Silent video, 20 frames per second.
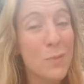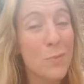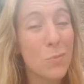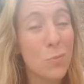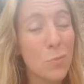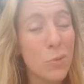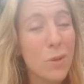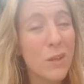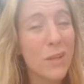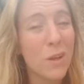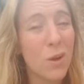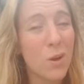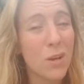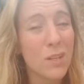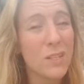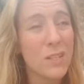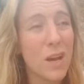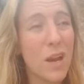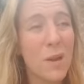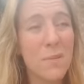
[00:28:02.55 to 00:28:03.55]
some really
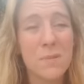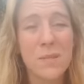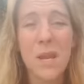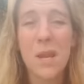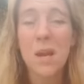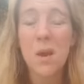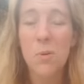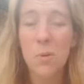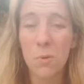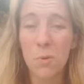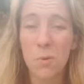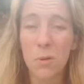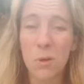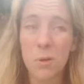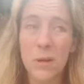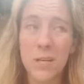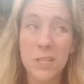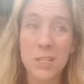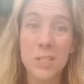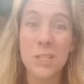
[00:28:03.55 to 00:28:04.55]
hard times, when we're
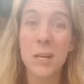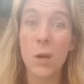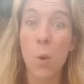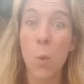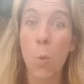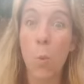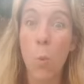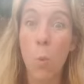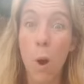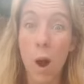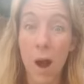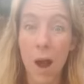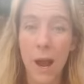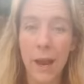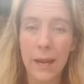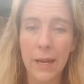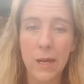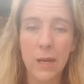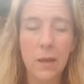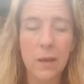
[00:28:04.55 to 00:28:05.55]
questioning
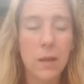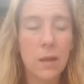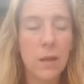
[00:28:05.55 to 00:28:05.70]
why.